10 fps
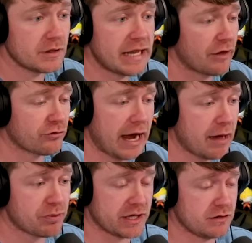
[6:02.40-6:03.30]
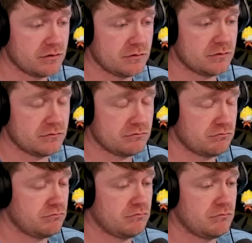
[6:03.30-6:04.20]
Now they're
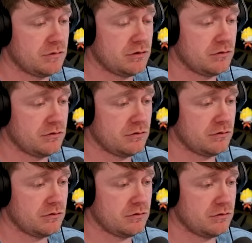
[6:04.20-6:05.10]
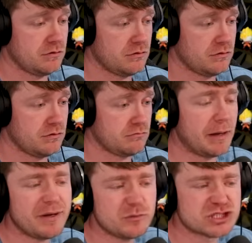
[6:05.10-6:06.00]
happy.
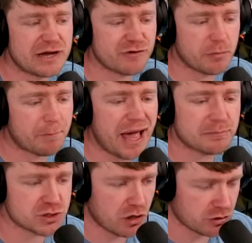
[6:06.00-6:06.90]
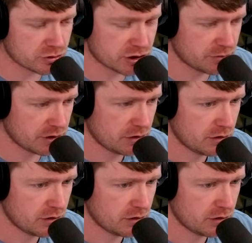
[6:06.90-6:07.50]
Maybe he was giving him a pep talk or something.